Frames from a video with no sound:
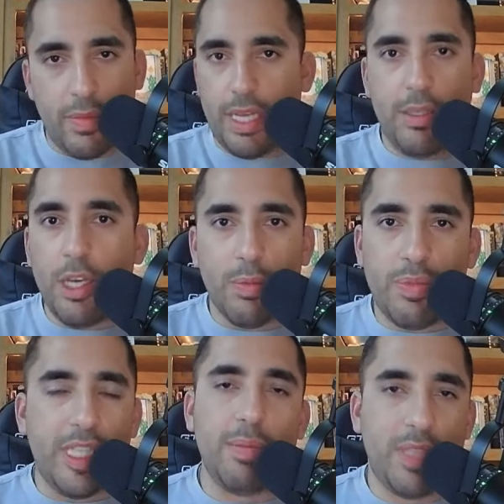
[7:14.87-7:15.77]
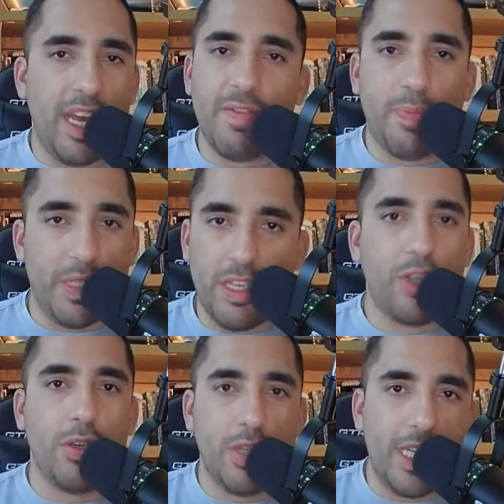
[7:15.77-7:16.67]
you know, teams have
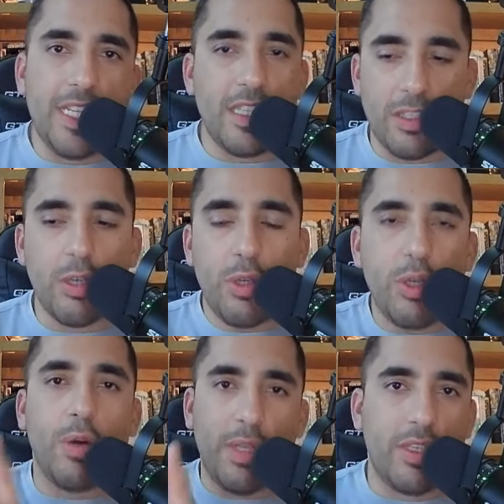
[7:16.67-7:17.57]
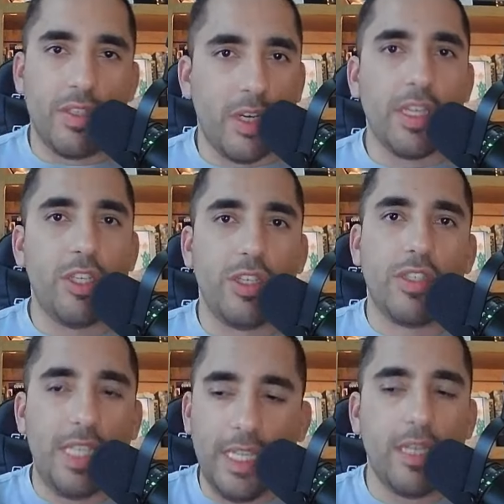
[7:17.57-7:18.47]
positional needs, and so you don't necessarily just
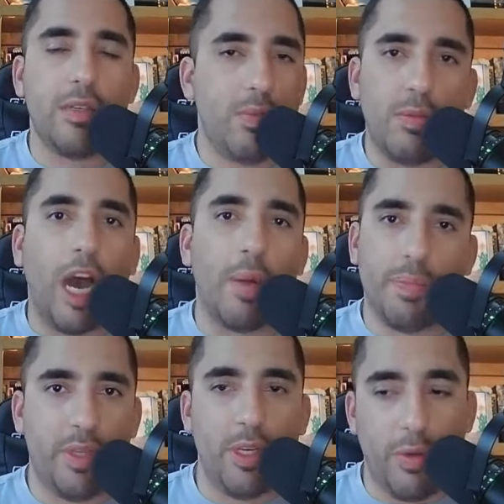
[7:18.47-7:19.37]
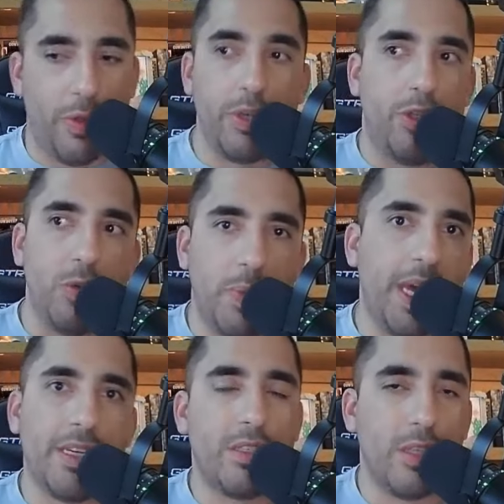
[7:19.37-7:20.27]
see the top, you know, 32
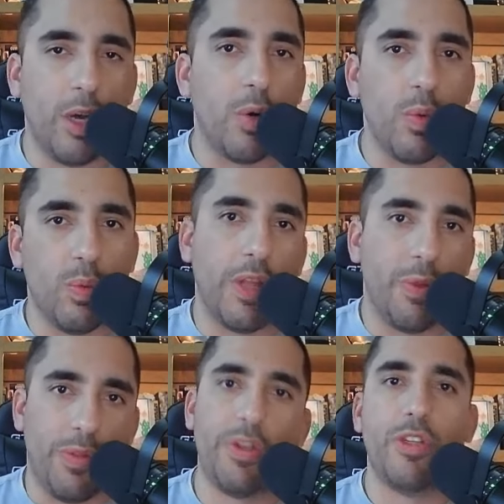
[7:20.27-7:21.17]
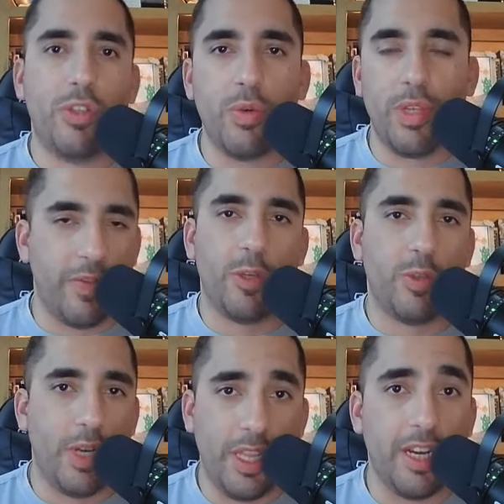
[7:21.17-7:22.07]
picks go 1 through 32 in the first
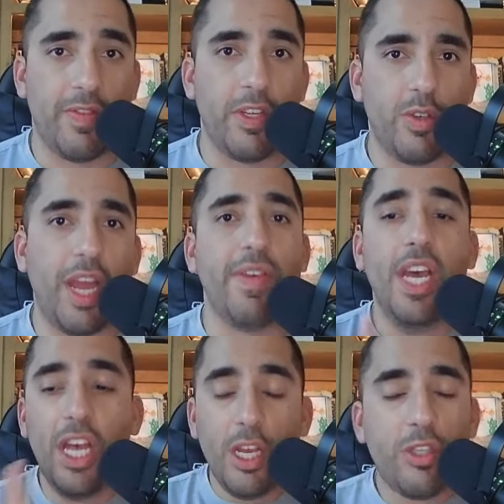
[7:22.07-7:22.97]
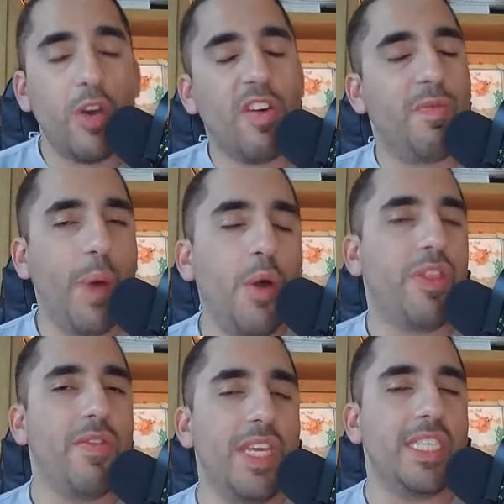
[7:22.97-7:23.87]
round of the NFL draft. So if both
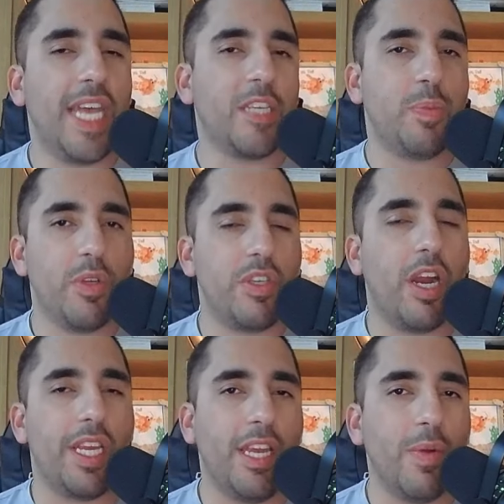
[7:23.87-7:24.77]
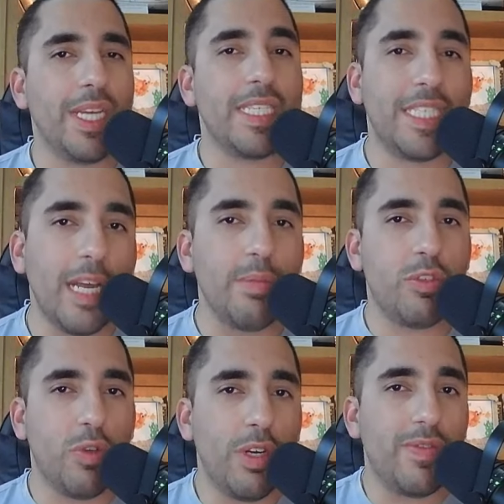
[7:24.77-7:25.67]
of these experts are hearing some
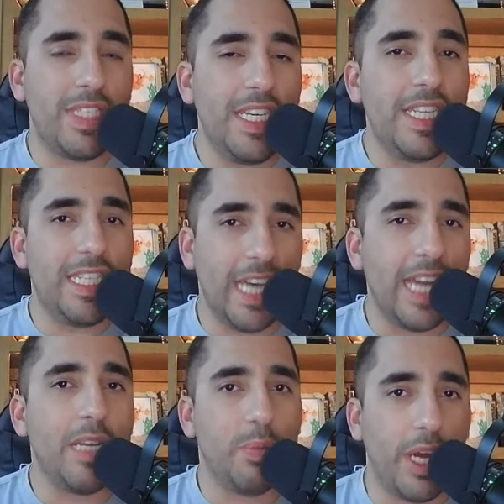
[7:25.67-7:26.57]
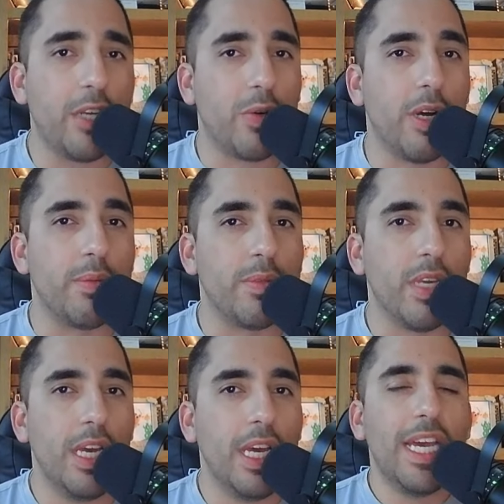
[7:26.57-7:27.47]
sort of teeny tiny breadcrumbs,
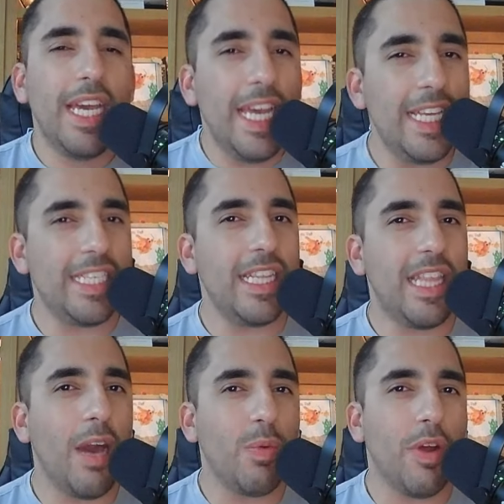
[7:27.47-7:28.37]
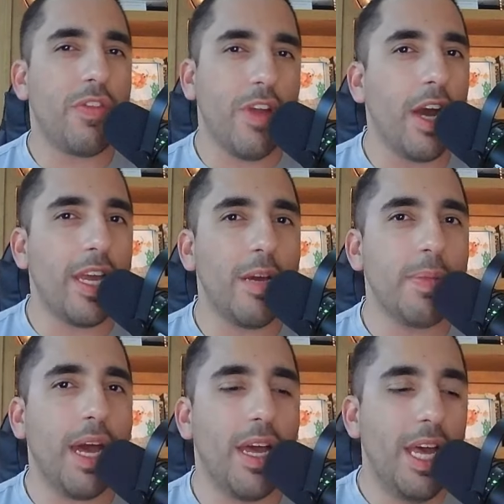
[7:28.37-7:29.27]
isn't that worth talking
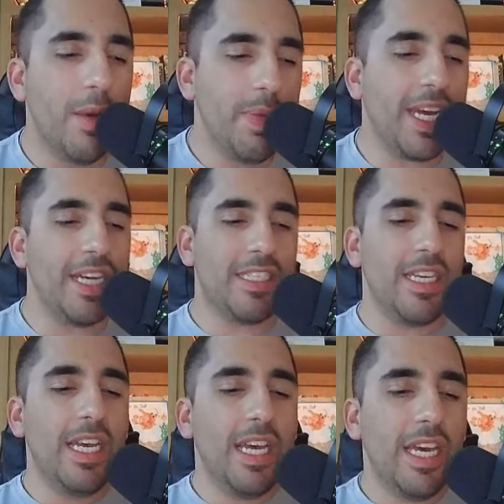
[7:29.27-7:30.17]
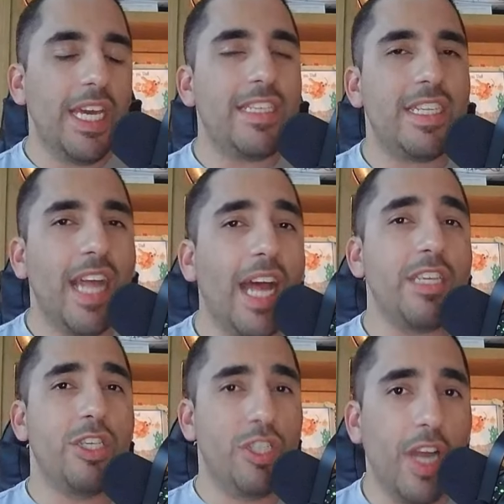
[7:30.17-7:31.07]
about? Because it's not
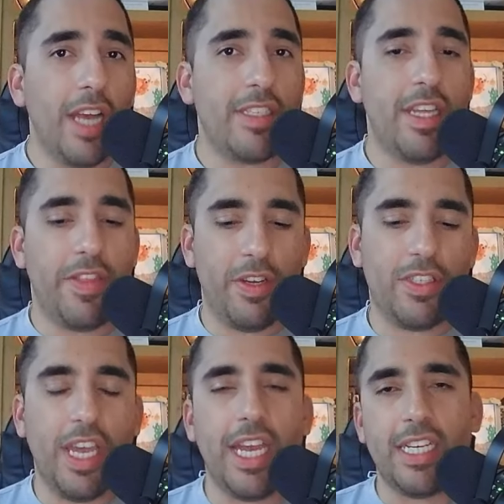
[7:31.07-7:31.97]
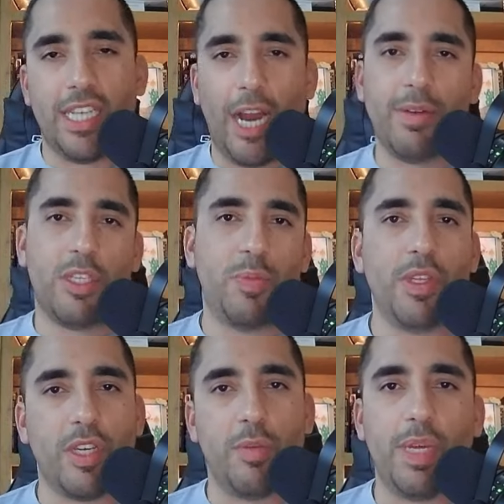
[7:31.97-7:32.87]
just that they're saying Tyron
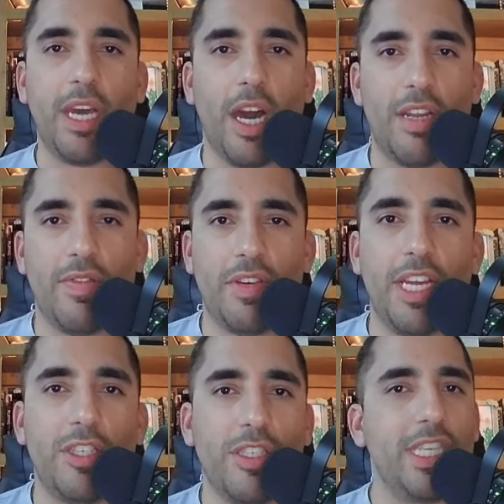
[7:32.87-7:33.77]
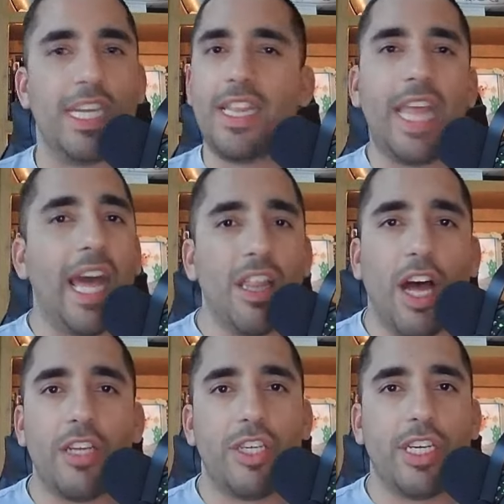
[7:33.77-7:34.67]
Smith could be gone in free agency. That
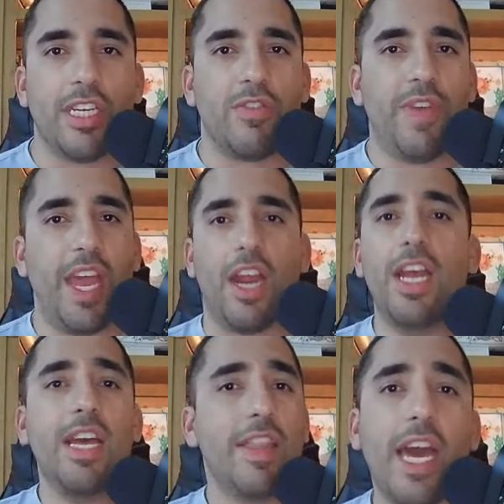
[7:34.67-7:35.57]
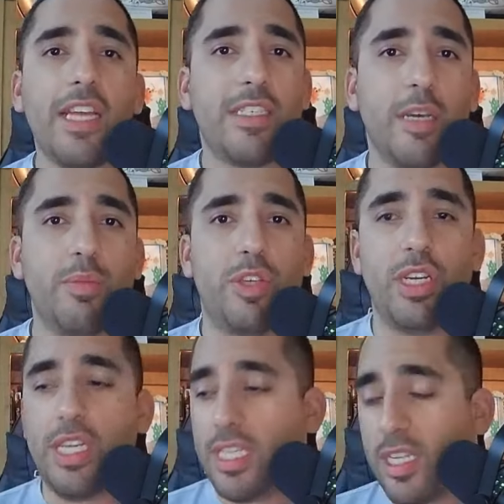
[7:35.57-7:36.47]
logic is fair. That
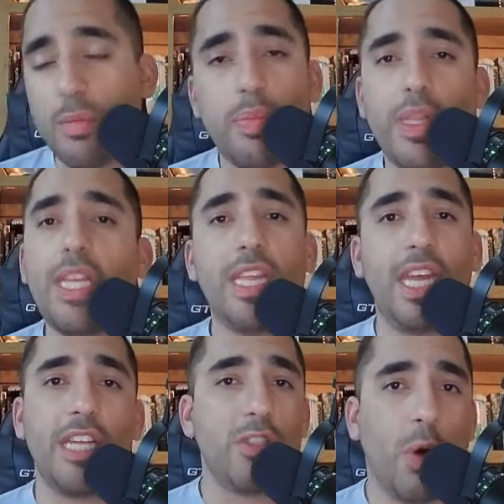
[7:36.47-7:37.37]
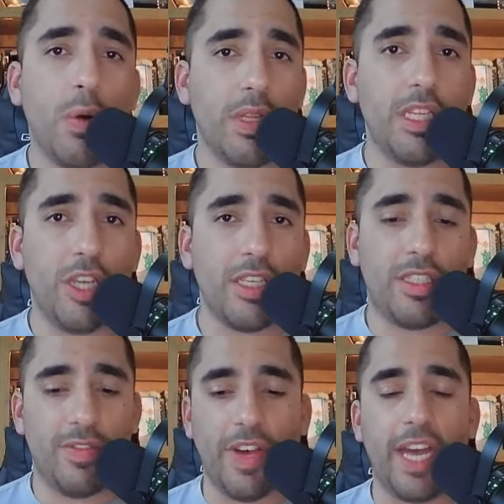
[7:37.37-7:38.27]
assumption is completely and totally
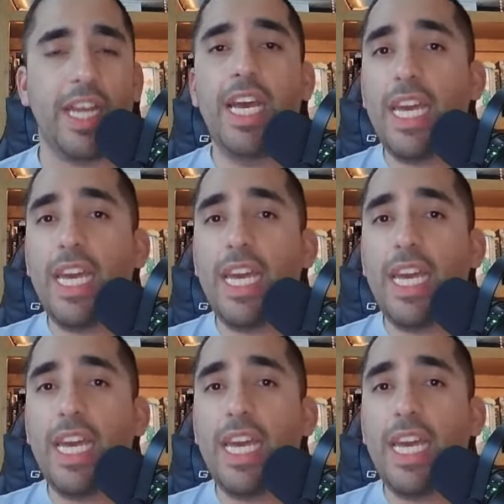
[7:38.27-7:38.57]
justified.